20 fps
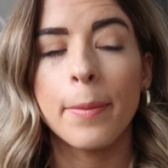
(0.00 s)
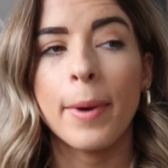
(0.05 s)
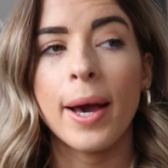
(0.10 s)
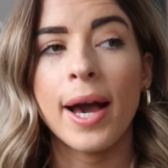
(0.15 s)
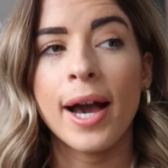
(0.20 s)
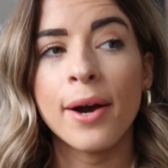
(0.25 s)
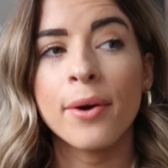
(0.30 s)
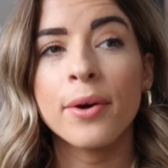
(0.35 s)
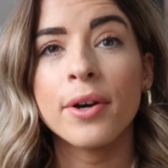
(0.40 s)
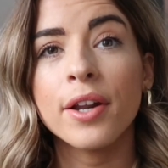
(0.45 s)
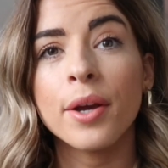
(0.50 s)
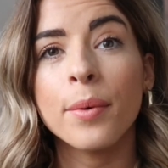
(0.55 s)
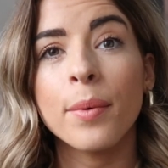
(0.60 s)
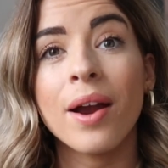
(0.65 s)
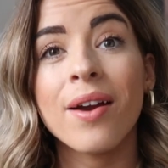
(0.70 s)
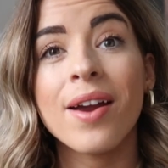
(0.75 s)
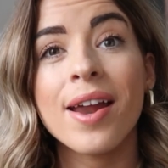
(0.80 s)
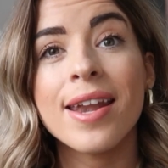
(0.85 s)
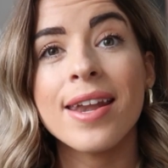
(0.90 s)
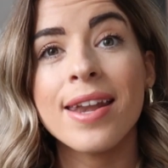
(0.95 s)
How can I
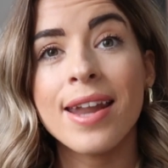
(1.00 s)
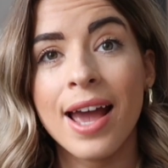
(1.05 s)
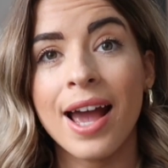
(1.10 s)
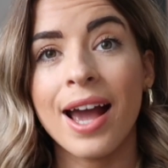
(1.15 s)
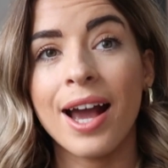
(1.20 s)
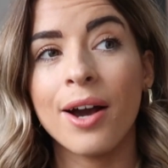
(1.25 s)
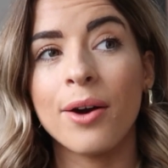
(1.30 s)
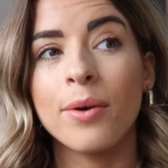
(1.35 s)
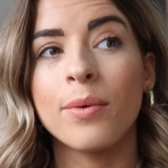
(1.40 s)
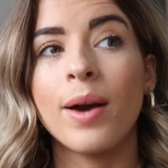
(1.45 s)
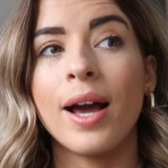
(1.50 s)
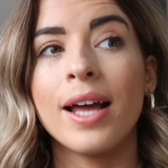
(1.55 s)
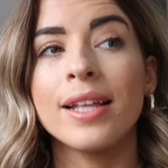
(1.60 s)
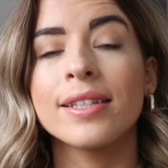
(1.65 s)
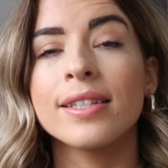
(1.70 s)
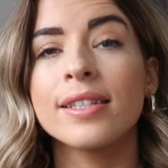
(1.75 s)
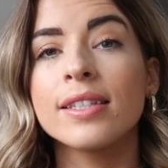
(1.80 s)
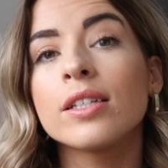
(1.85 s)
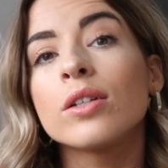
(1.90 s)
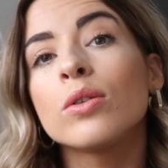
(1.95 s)
wear it now
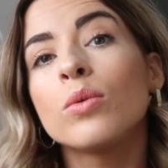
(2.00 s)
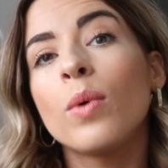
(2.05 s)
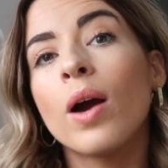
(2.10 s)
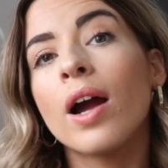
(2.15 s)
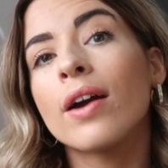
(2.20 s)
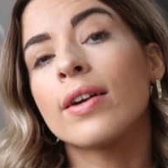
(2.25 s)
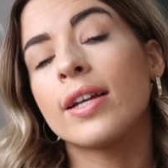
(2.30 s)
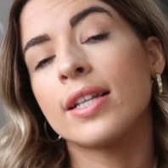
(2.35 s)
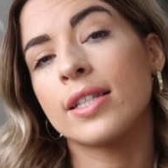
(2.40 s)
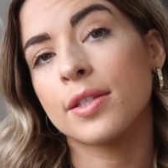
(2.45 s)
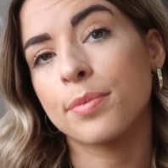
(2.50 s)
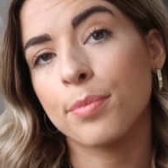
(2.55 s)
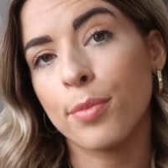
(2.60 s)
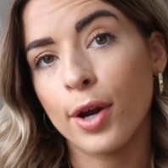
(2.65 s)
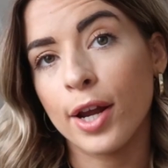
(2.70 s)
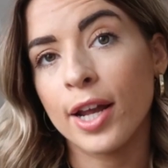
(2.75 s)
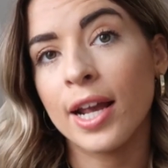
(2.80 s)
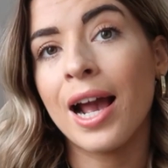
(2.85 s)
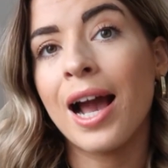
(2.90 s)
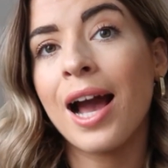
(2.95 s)
and still wear it in
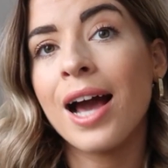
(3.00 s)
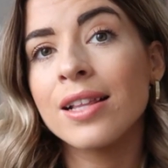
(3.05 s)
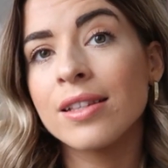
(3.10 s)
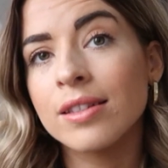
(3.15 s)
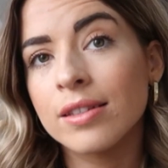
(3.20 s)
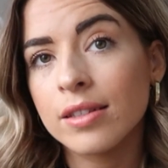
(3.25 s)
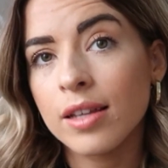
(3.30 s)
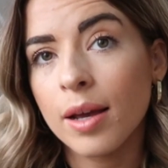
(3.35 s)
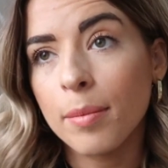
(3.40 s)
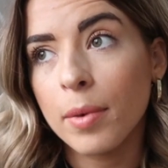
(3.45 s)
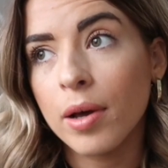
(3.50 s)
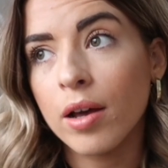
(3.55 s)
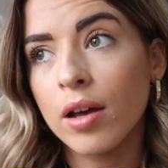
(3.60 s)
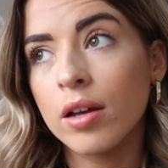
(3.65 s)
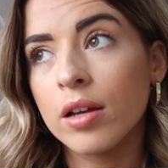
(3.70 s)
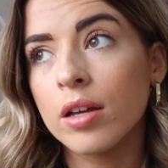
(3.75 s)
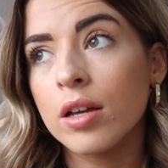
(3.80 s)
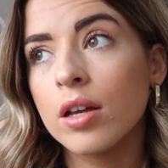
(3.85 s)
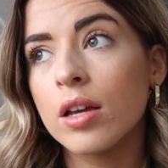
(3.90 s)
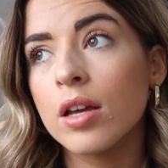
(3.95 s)
spring and
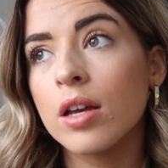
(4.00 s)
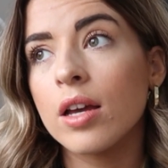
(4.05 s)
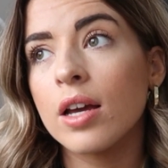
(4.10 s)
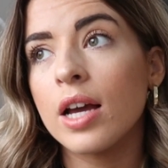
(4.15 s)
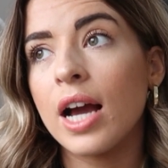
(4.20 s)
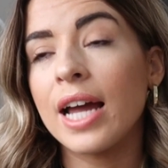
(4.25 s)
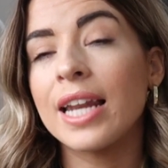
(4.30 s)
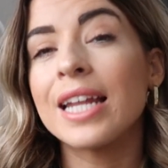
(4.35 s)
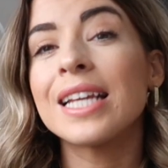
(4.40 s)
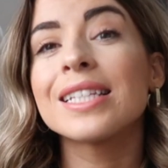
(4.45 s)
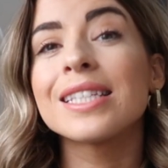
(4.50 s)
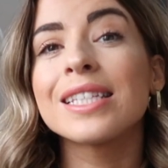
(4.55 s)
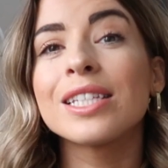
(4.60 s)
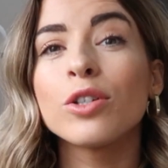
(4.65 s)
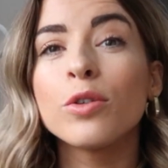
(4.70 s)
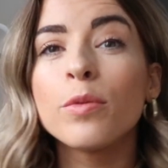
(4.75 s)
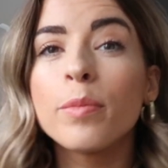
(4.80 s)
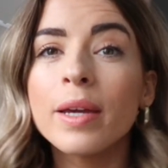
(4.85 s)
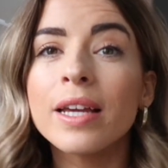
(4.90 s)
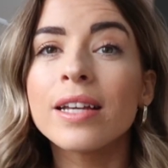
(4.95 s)
summer and it
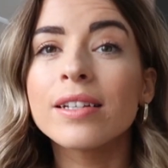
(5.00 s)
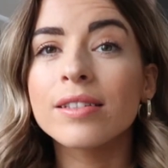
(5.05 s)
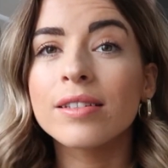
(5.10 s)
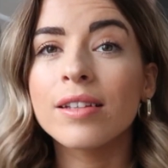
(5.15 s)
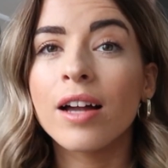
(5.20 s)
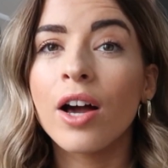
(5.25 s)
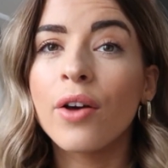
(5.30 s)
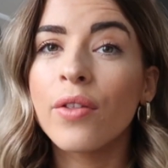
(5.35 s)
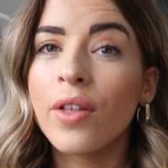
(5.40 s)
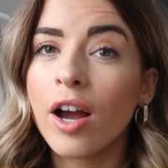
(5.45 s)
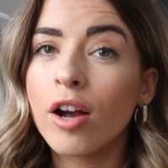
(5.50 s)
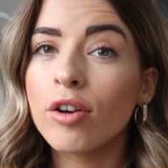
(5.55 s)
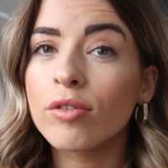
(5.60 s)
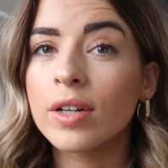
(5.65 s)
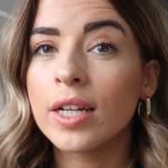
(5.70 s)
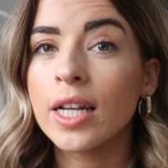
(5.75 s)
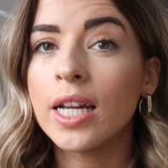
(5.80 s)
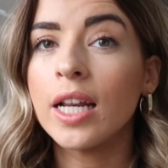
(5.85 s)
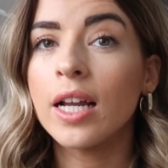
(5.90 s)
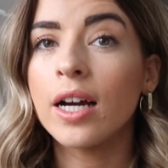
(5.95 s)
still be a style that I
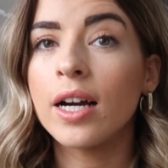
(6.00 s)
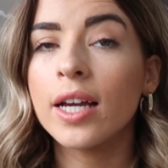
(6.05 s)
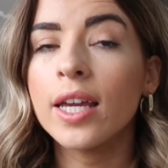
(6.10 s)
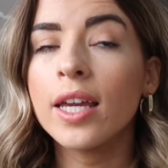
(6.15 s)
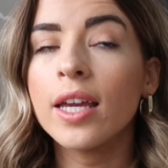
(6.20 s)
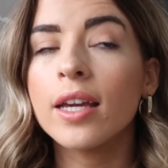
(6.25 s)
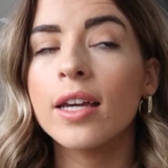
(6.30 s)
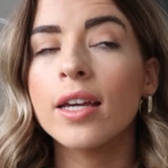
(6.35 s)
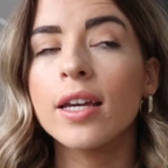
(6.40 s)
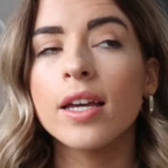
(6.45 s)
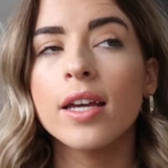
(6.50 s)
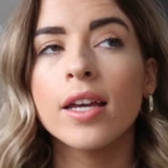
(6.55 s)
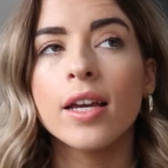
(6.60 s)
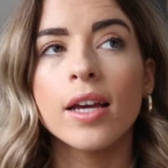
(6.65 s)
really like?